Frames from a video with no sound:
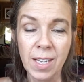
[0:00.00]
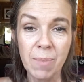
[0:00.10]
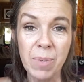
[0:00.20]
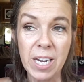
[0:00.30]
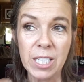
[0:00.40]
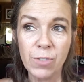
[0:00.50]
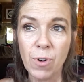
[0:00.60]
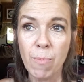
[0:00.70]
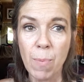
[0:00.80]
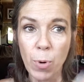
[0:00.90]
because
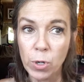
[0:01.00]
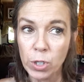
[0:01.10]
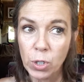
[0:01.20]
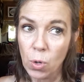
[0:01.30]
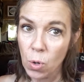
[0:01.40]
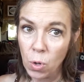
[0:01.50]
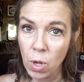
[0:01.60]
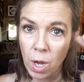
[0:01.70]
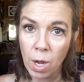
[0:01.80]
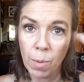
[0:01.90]
from a
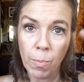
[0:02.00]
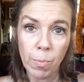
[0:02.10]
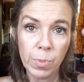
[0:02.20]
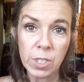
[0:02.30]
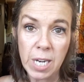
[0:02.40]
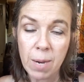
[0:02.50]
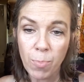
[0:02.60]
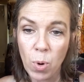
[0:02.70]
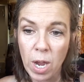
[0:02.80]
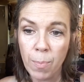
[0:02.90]
personal
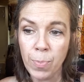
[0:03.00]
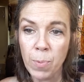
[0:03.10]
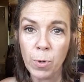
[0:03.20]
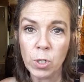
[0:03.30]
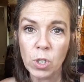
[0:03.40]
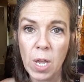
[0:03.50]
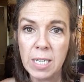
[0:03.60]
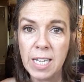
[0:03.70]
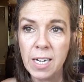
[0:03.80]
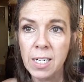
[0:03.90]
standpoint, the personal
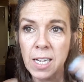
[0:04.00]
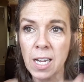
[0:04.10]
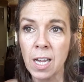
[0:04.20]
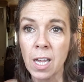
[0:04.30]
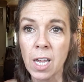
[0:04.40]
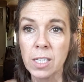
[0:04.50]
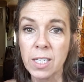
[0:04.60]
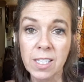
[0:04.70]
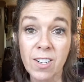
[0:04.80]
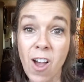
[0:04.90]
identity
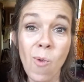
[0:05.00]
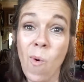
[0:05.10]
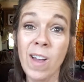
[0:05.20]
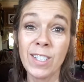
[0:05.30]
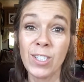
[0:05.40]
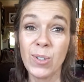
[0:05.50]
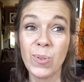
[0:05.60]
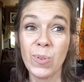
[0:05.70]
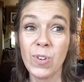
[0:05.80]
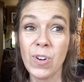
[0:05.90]
does not want
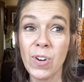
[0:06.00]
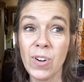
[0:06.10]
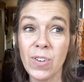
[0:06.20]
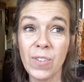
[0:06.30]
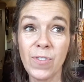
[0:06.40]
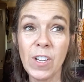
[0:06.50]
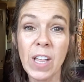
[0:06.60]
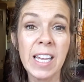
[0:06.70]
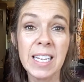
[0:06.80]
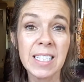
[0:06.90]
to feel
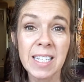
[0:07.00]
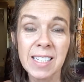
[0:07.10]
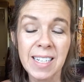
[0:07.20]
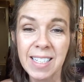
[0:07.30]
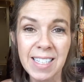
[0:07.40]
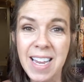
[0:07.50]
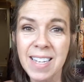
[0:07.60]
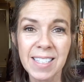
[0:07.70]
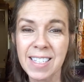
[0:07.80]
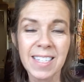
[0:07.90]
like it doesn't
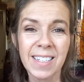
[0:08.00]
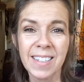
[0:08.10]
exist.